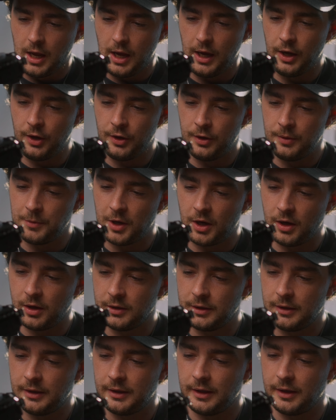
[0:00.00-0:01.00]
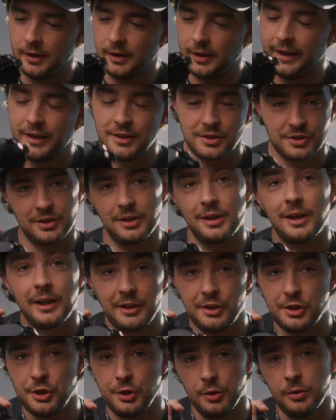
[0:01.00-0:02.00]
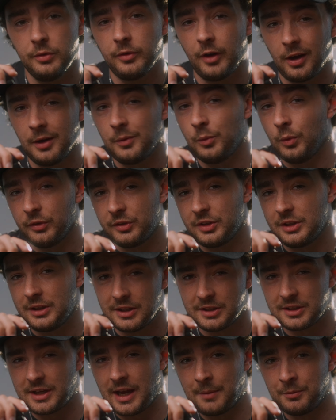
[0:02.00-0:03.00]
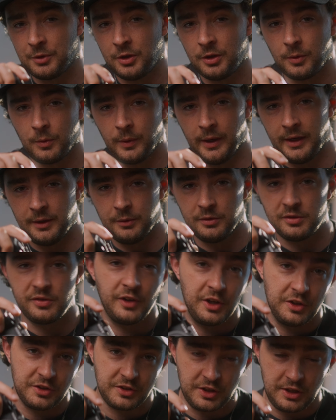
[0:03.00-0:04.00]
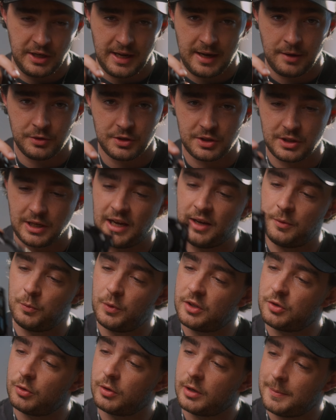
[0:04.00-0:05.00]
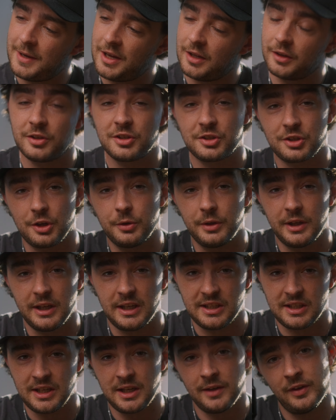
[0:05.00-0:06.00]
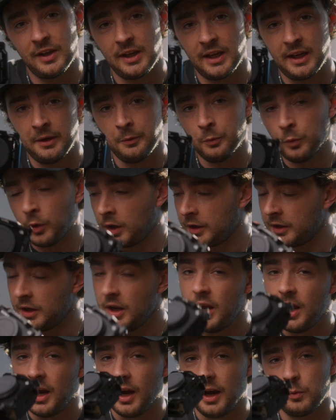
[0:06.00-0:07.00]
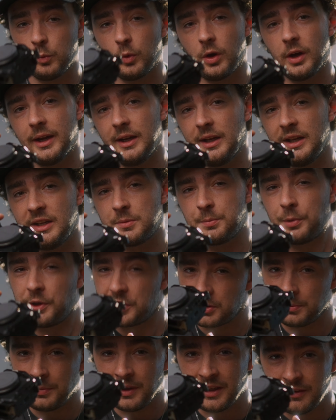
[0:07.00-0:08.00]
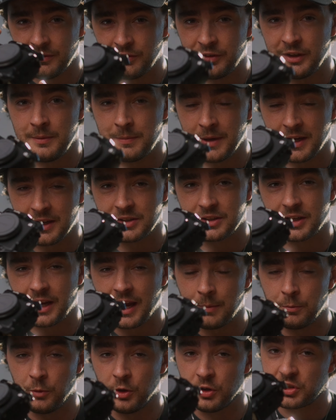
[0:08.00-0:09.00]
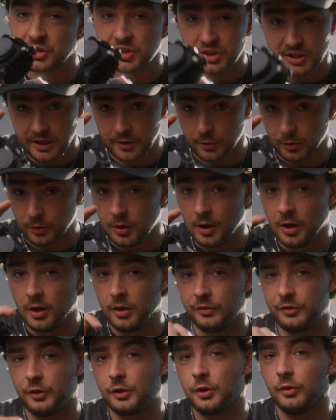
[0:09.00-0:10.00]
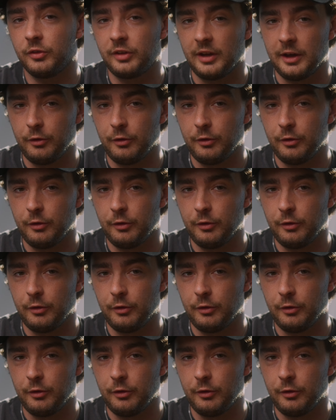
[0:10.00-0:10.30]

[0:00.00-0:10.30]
I instantly knew that I wanted this camera when it was first announced, and we're talking about the Sony ZV-E1 and why it is possibly the best camera still for content